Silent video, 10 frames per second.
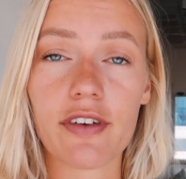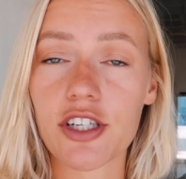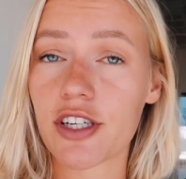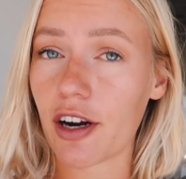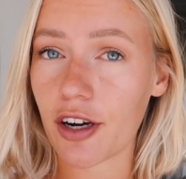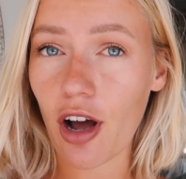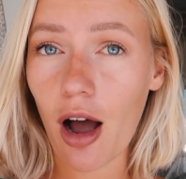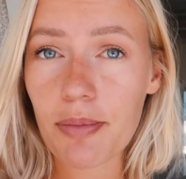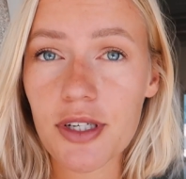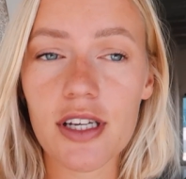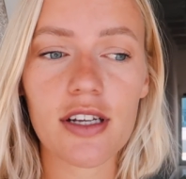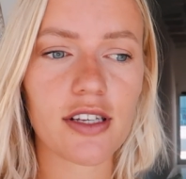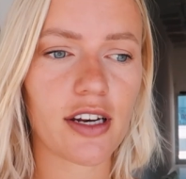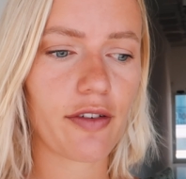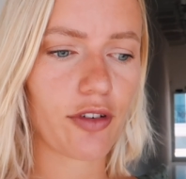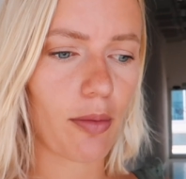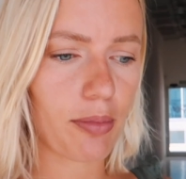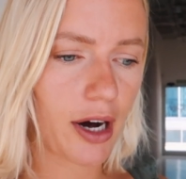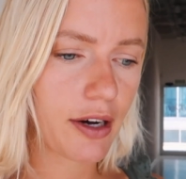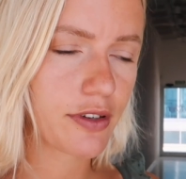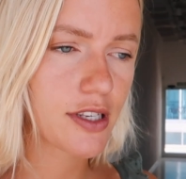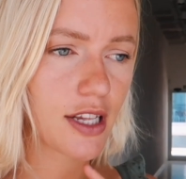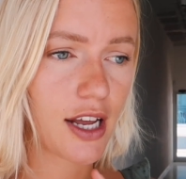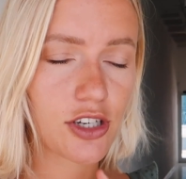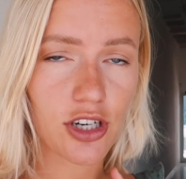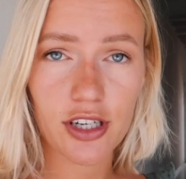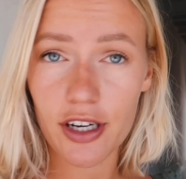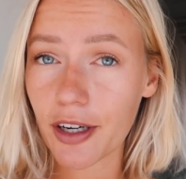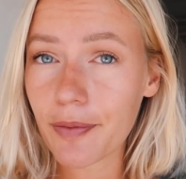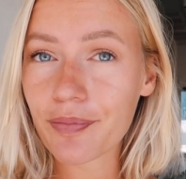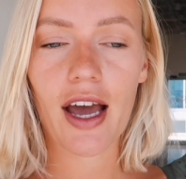vegetarian options, and they've got breakfast, lunch, and dinner.